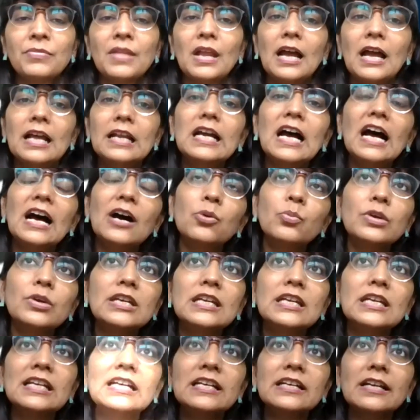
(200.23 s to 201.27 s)
And how we
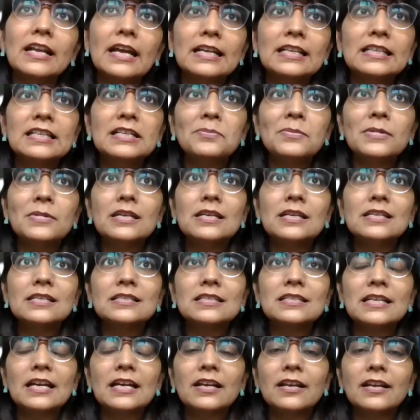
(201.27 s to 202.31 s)
can correct them
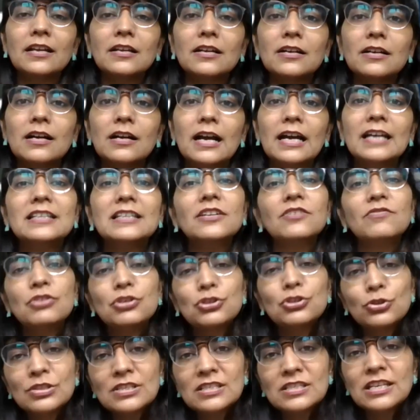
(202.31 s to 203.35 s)
is that I think
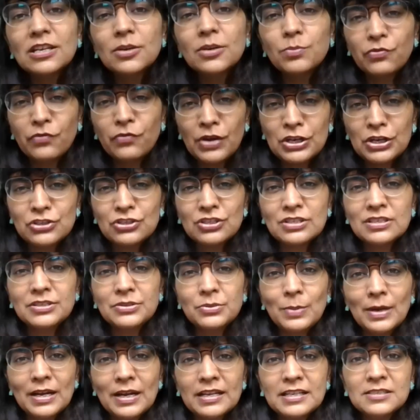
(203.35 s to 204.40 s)
we should seek professional
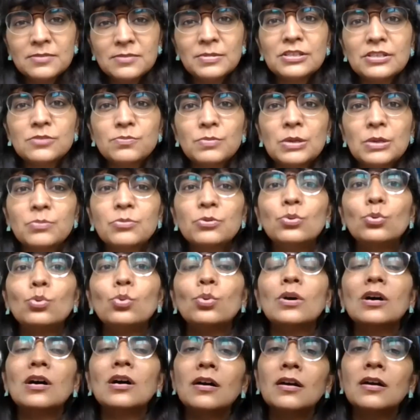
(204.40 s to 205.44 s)
advice, because people
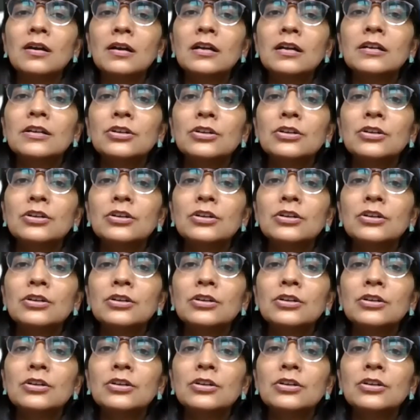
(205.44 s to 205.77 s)
who are